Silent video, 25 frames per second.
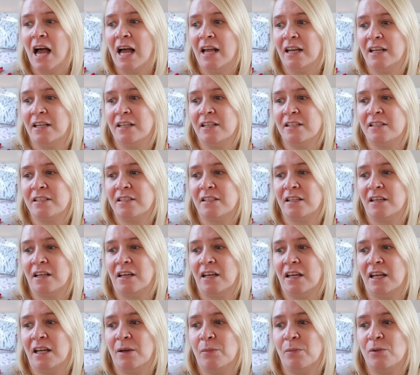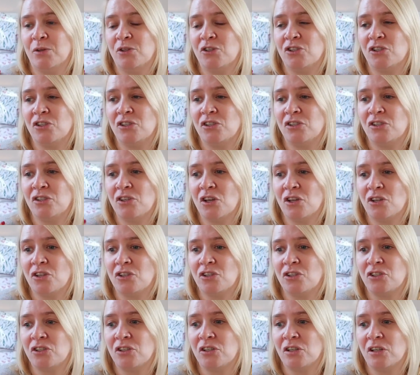And it was just
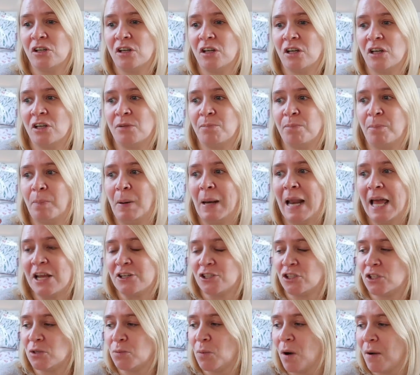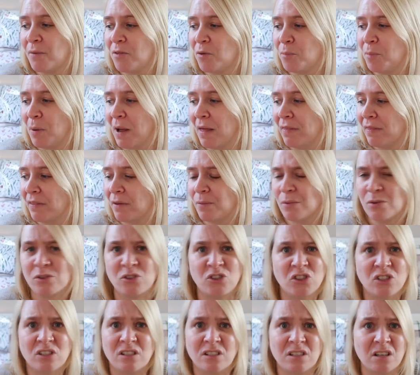such a pleasure to work with a brand that was
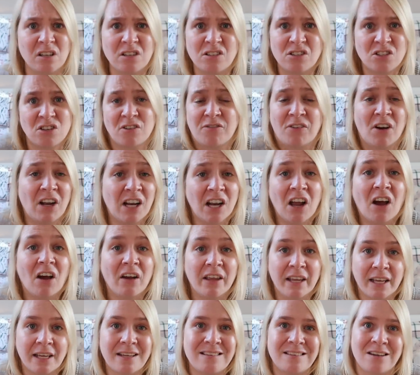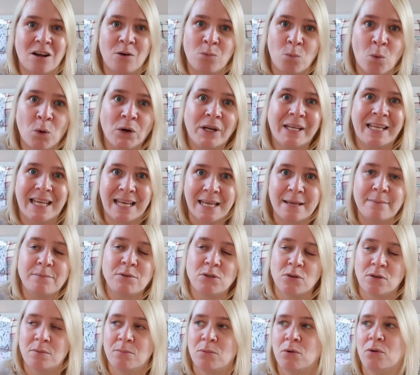just stuff I liked. I want to keep
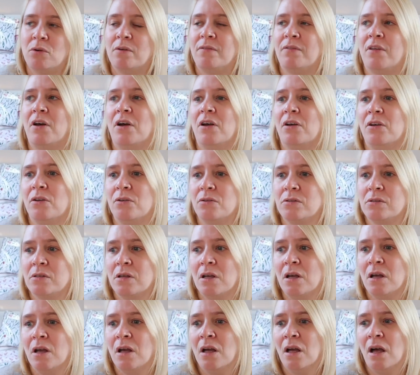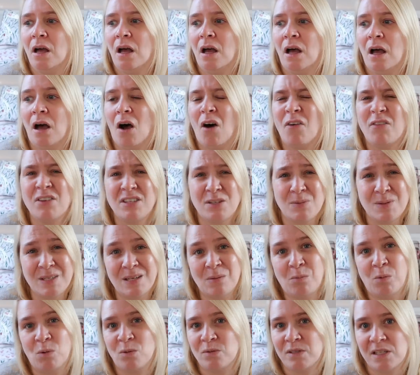doing more of those. Uh, obviously we
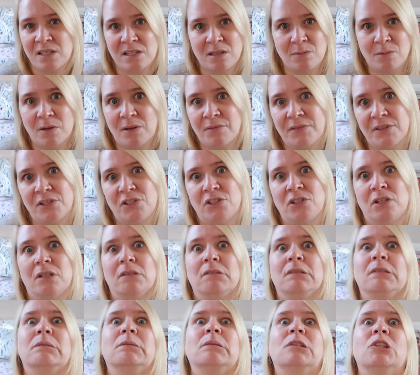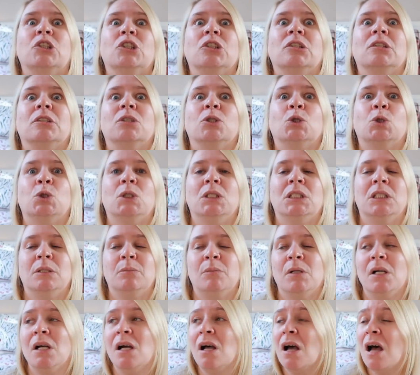did Walt Disney World this year and it was just the
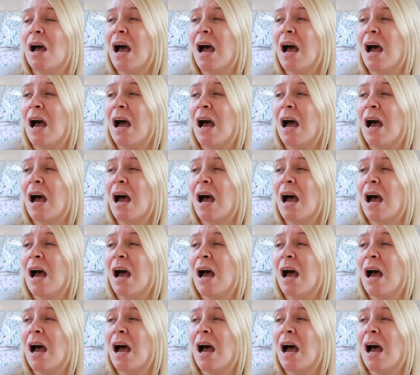dream.